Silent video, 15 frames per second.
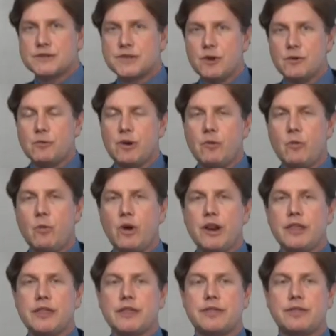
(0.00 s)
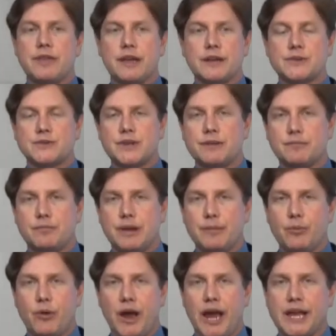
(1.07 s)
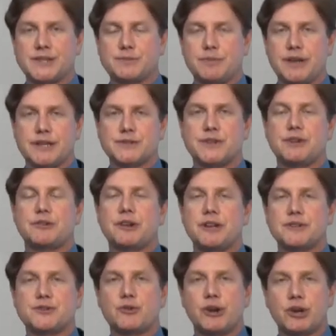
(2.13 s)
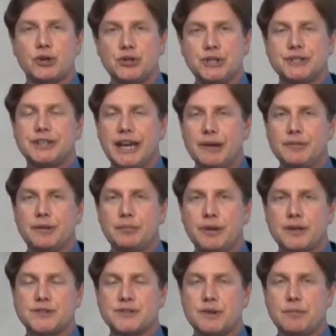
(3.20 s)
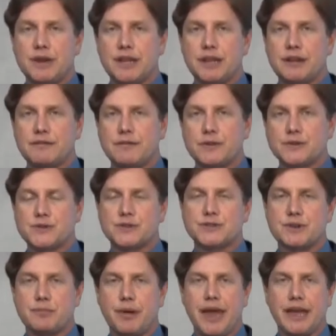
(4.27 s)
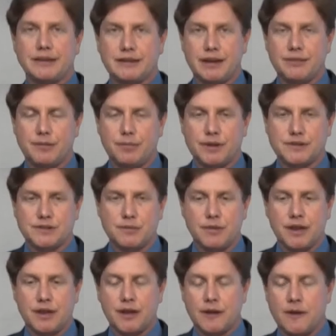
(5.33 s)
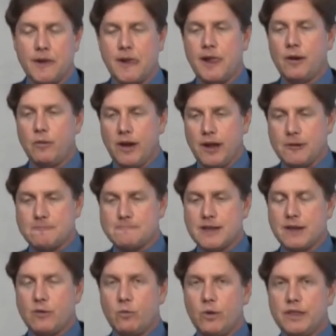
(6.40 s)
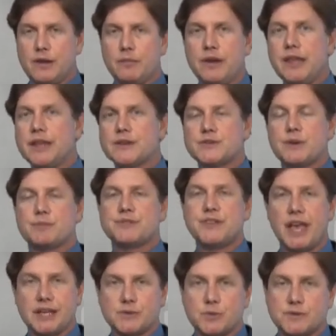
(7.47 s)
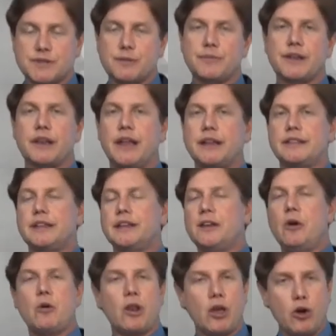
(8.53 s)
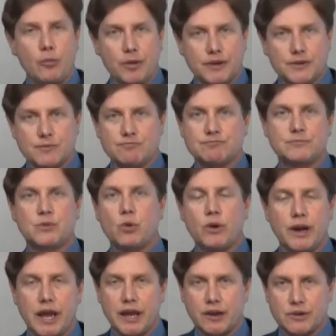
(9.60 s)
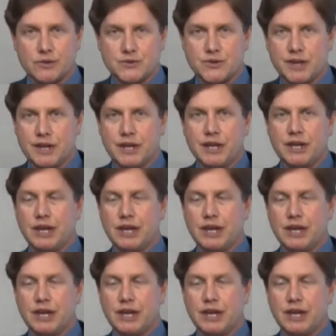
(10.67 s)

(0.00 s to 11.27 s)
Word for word: So one of the things that people ask me is there is there a good time to pitch the media versus a bad time to pitch the media? Well, when the media is obsessed with something like the Oklahoma tornadoes,